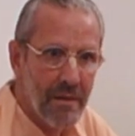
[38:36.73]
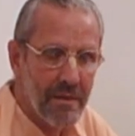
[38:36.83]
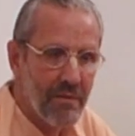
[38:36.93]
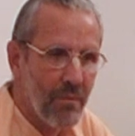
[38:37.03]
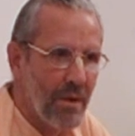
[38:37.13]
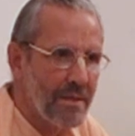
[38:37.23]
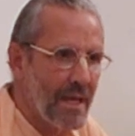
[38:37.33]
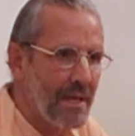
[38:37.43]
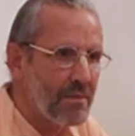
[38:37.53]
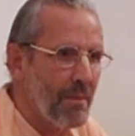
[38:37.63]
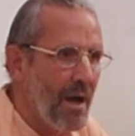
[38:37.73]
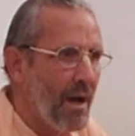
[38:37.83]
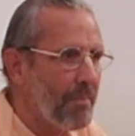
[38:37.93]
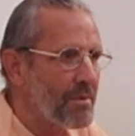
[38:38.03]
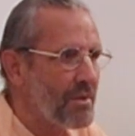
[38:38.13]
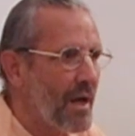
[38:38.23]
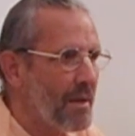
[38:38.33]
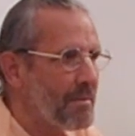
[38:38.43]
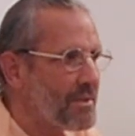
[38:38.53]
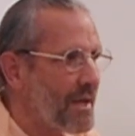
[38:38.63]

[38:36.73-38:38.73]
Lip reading: that if one takes Mahaprasadam to